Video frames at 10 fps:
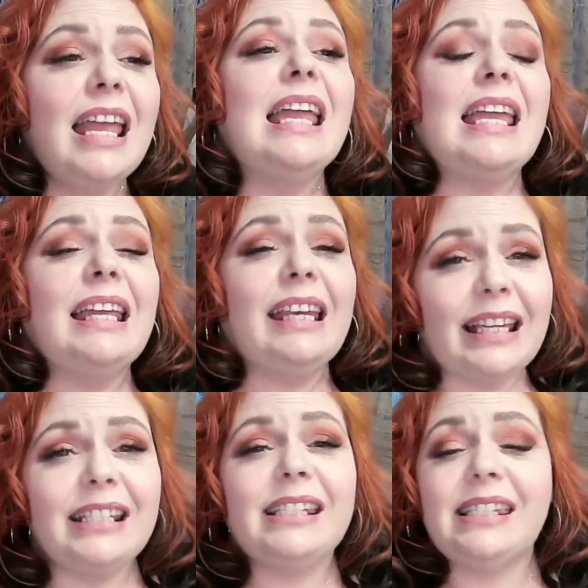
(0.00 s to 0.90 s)
it
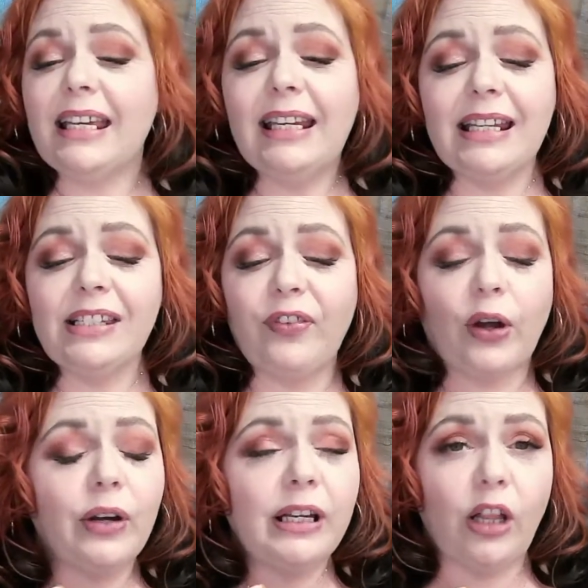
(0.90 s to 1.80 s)
is
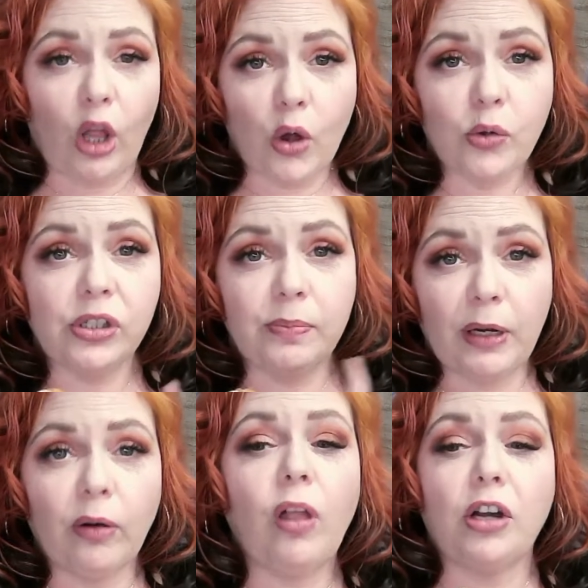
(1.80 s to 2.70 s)
very close
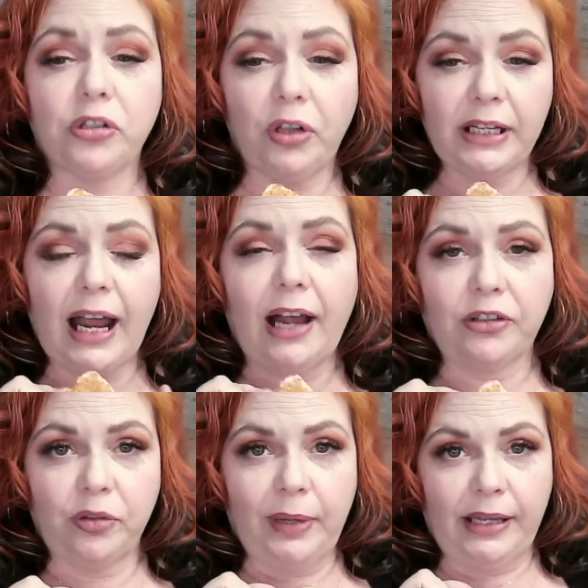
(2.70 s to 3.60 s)
mineralogically to
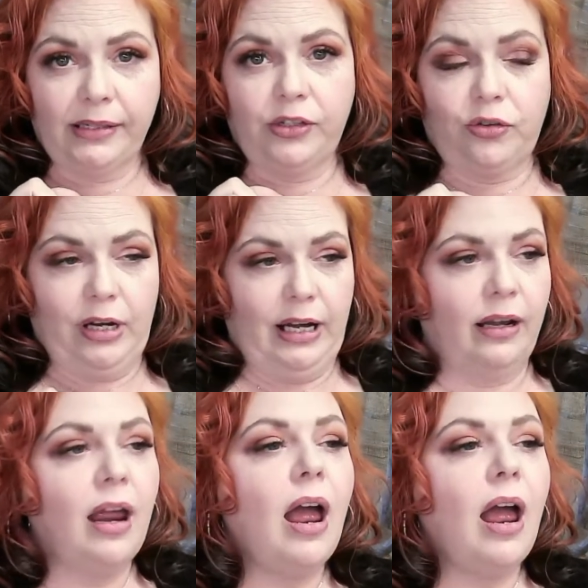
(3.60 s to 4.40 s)
actually being citrine.